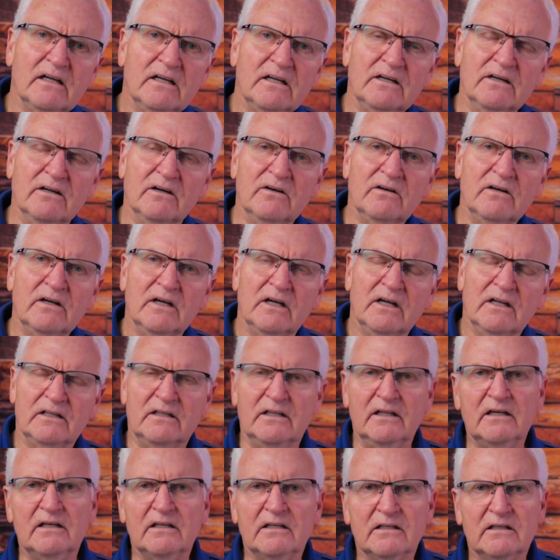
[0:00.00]
you know,
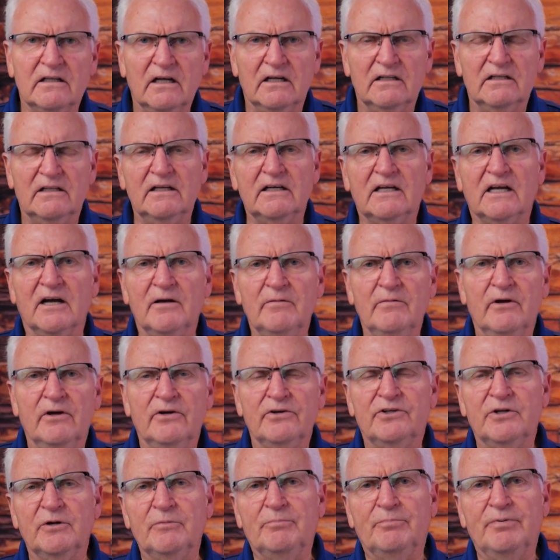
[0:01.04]
they come
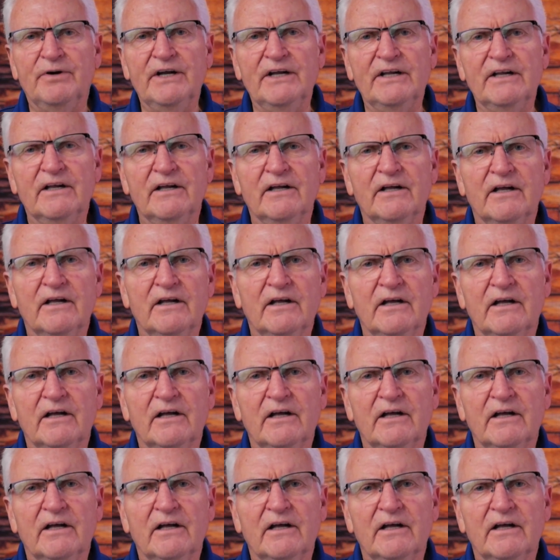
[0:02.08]
to bring